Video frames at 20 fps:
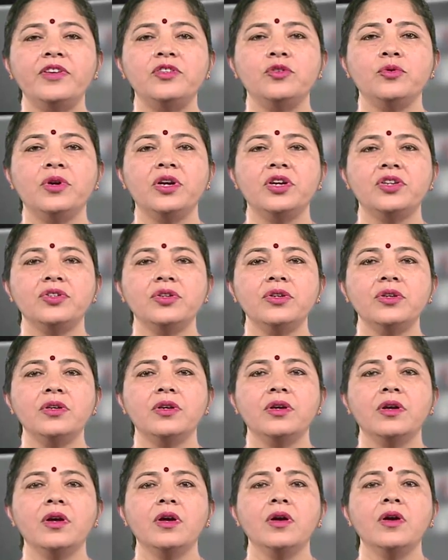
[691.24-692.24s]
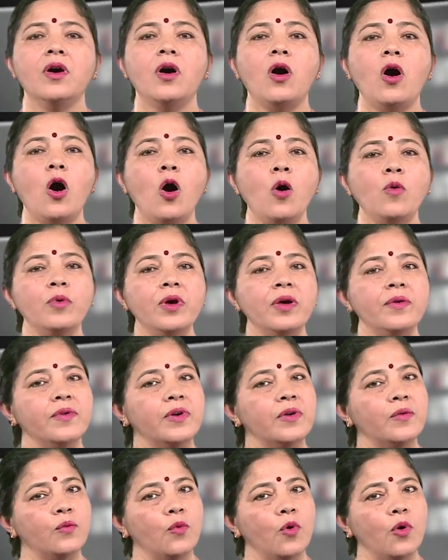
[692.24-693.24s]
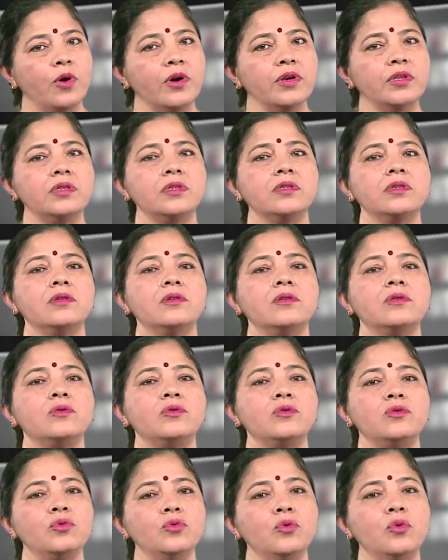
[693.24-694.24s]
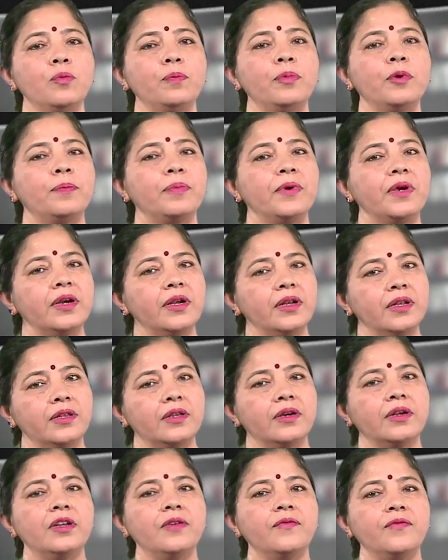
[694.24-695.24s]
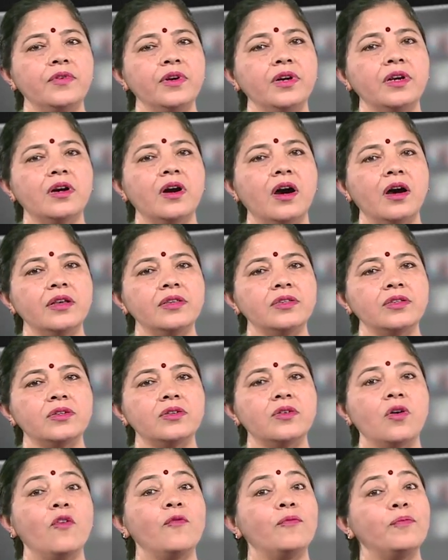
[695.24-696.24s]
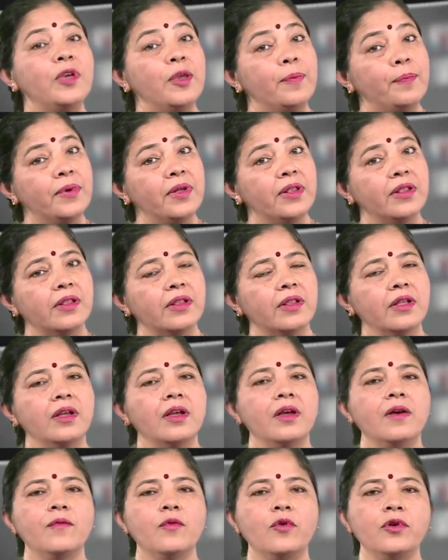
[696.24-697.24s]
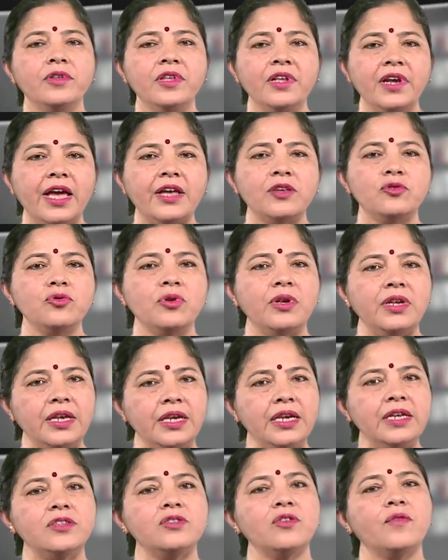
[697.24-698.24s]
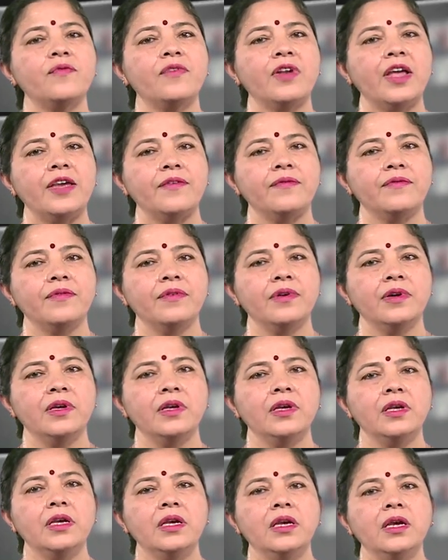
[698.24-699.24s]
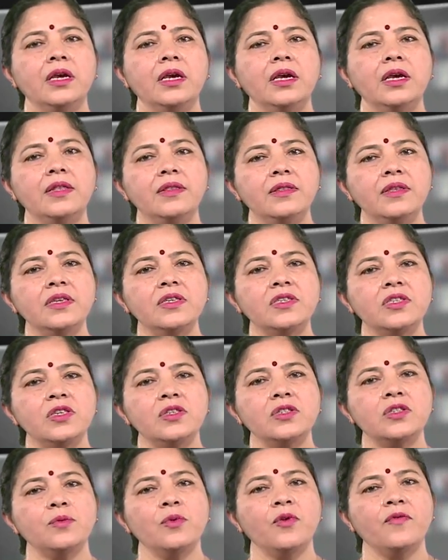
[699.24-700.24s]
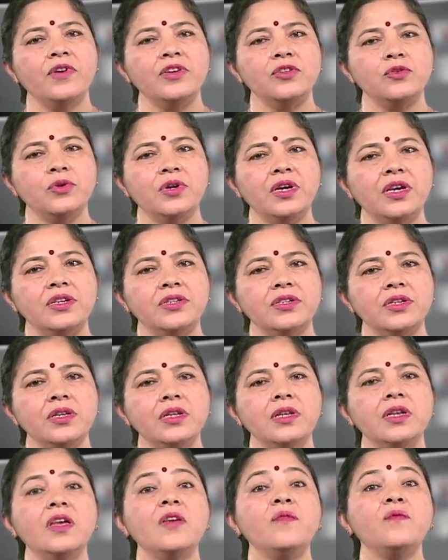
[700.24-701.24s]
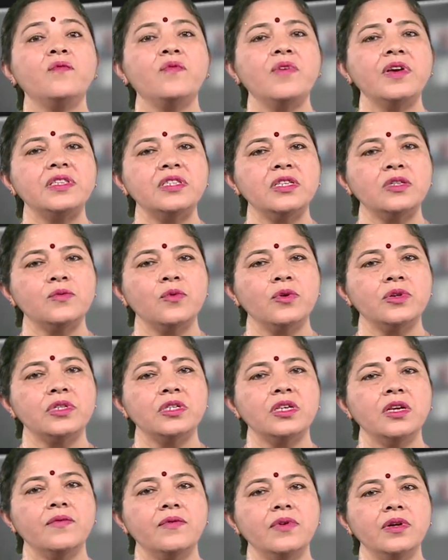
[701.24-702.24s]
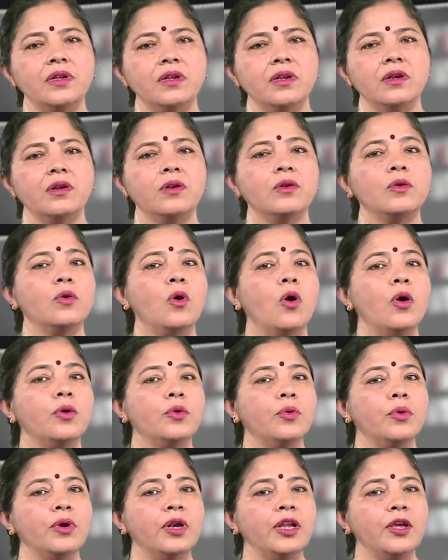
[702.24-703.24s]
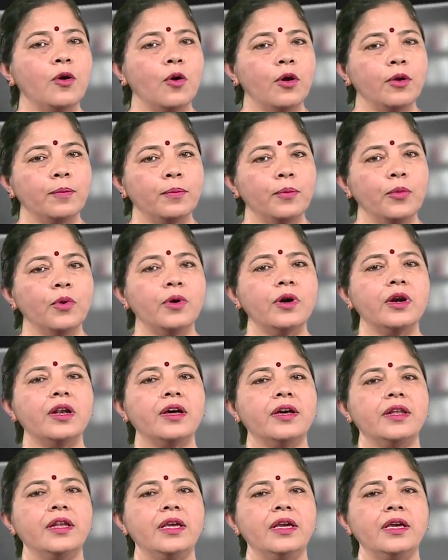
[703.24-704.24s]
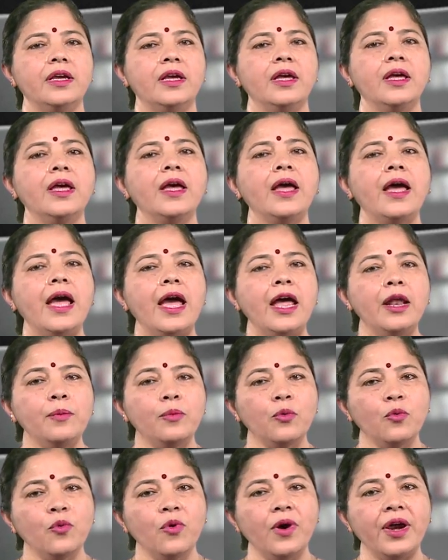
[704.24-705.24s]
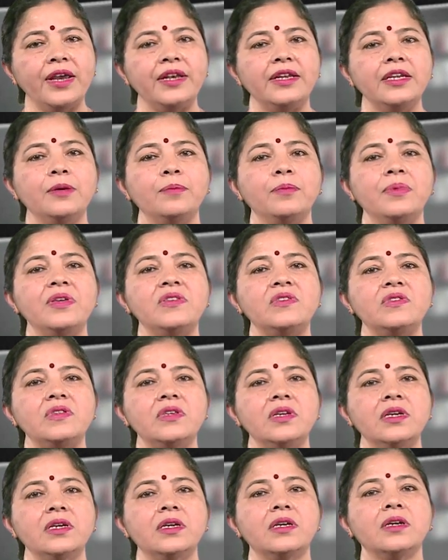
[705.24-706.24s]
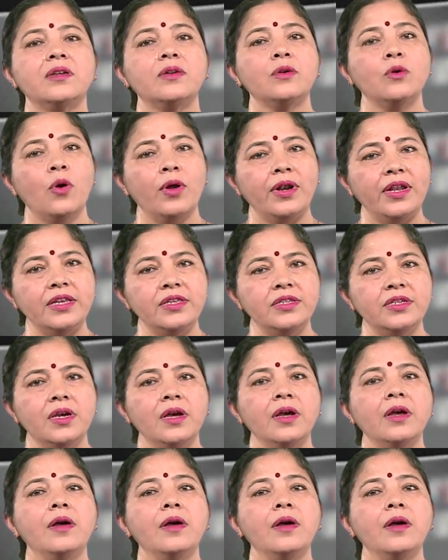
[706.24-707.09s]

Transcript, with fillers: education however, was to prepare the different caste of people for their actual needs of life. In this system of education, emphasis was given not only on book learning and providing basic knowledge,